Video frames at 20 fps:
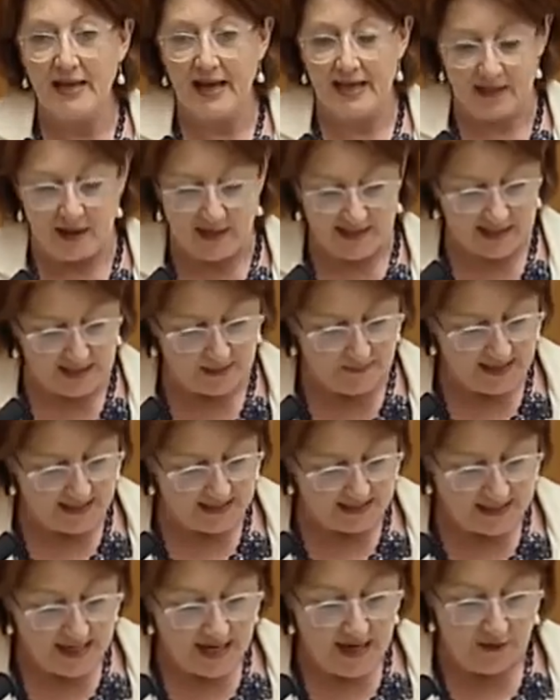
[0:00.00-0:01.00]
and I
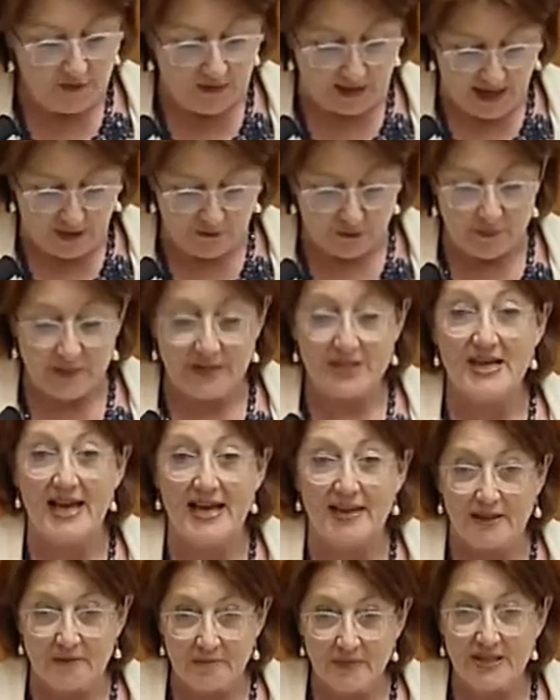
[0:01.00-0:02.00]
commend the government
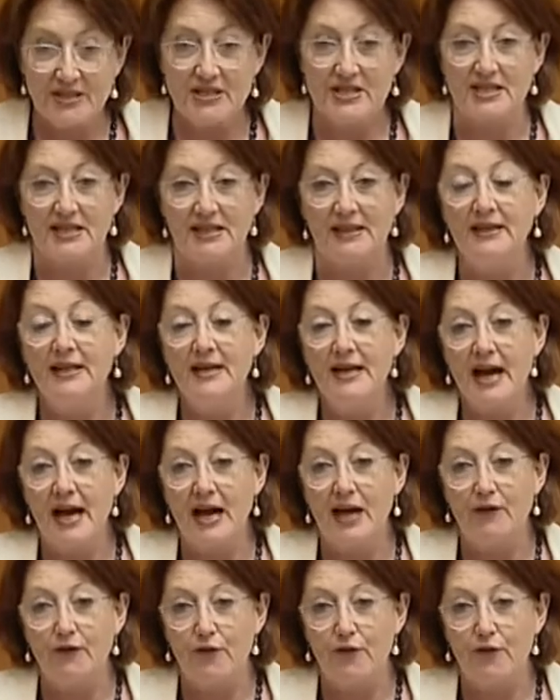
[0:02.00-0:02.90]
and the minister uh,